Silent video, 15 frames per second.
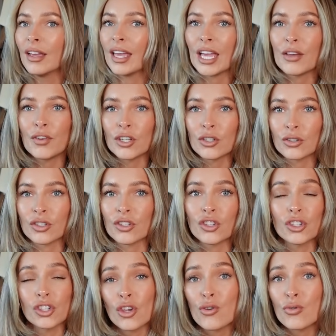If it doesn't
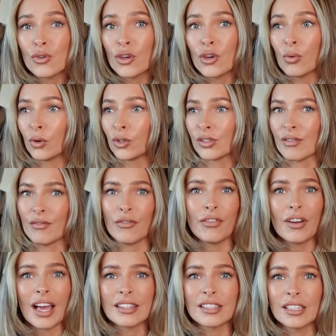suit you or doesn't
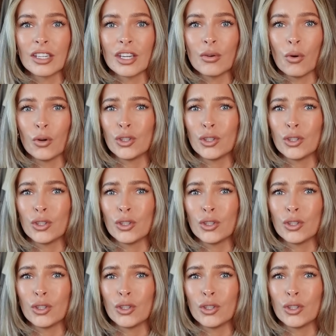flatter you,